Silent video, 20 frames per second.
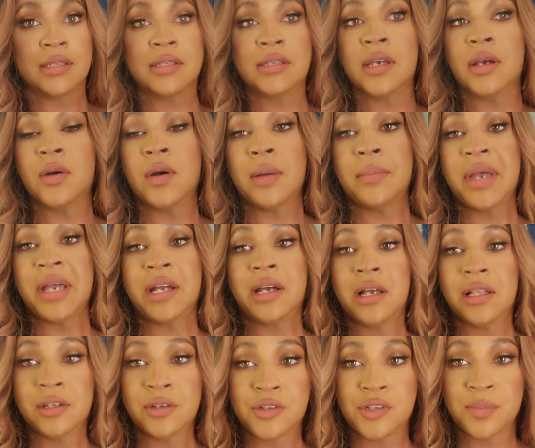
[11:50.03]
so I'm at
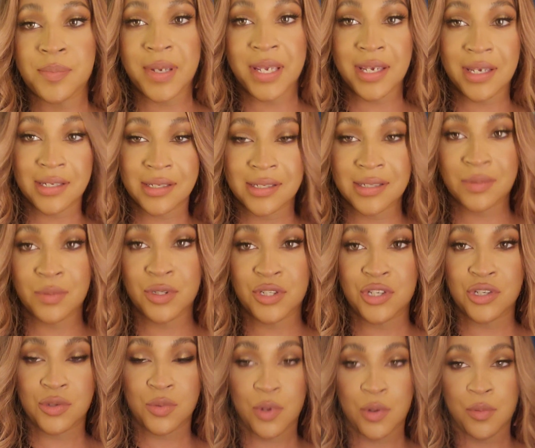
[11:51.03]
Color Space,
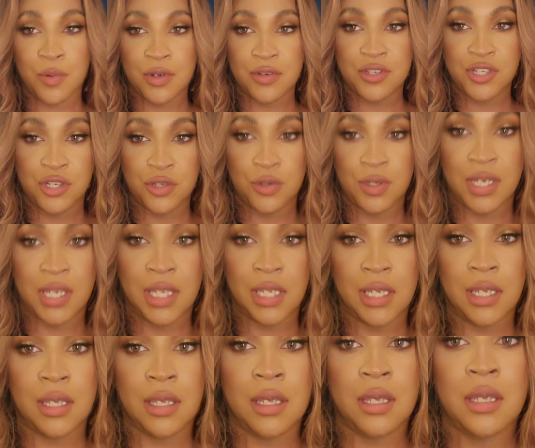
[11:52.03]
which is where we're
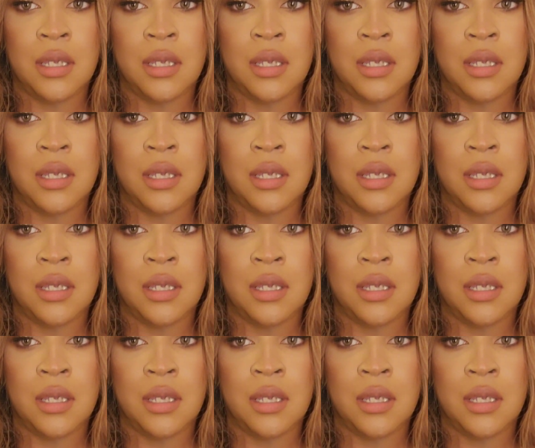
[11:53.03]
shooting